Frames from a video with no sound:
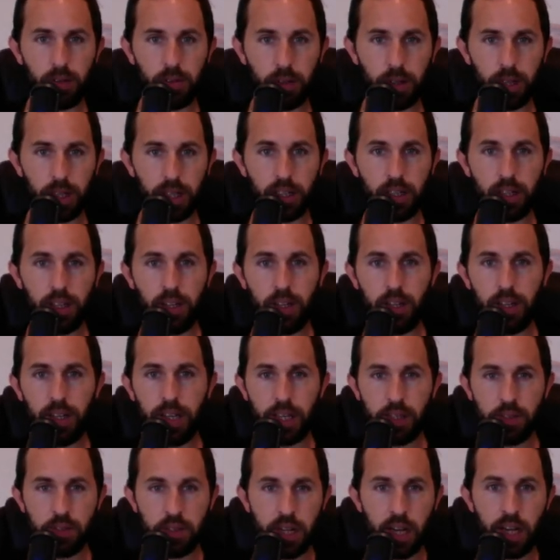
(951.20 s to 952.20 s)
right?
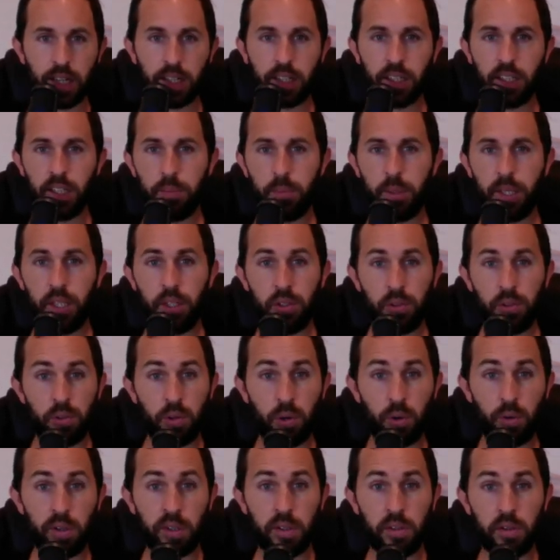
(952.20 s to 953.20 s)
It's not going to be you
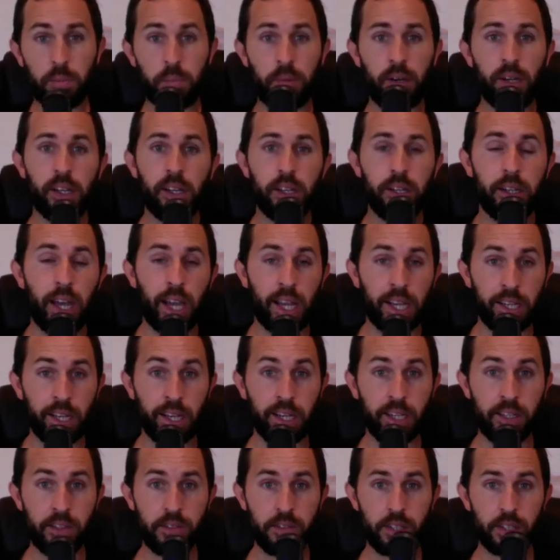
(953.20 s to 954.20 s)
going to buy a
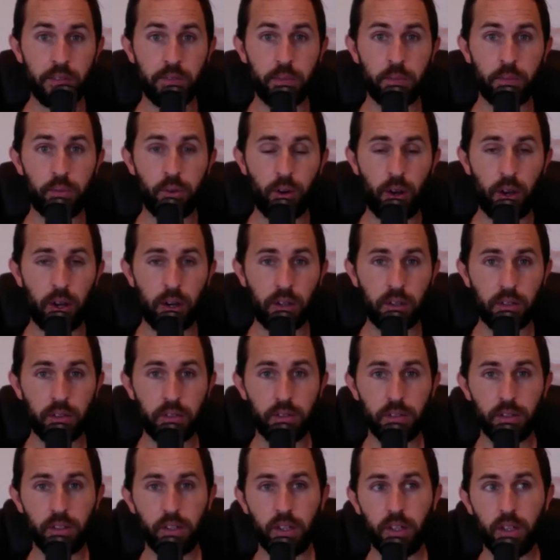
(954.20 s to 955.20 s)
$9.97
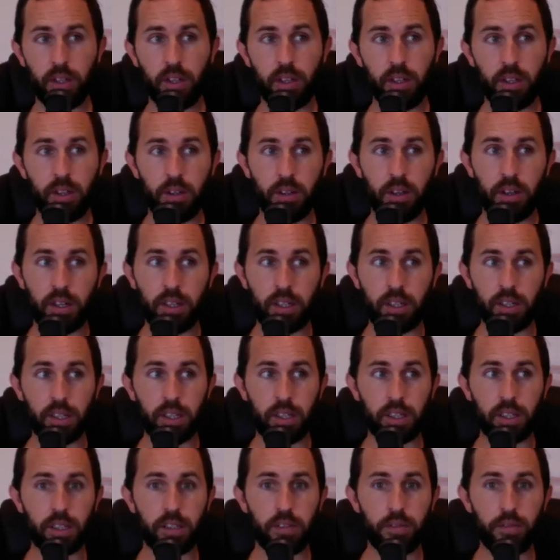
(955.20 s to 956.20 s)
product
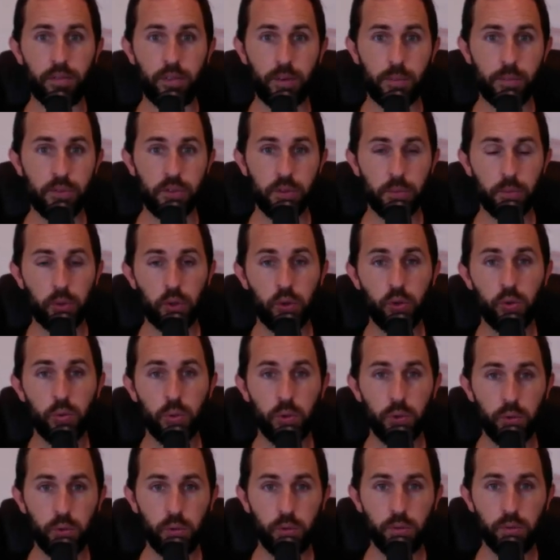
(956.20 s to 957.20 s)
from some
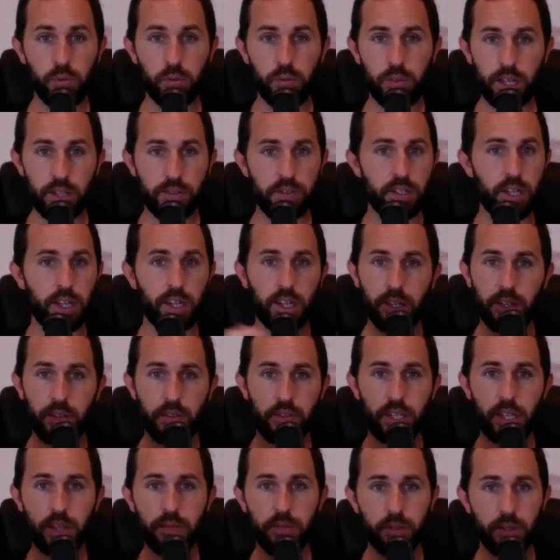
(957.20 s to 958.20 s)
guru. That's not going to
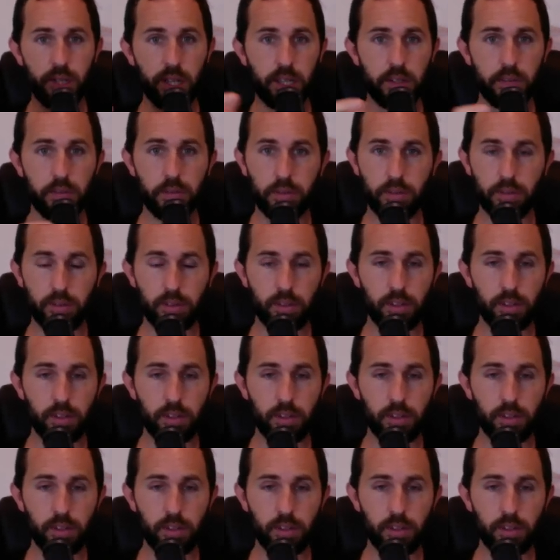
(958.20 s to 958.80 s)
save your life,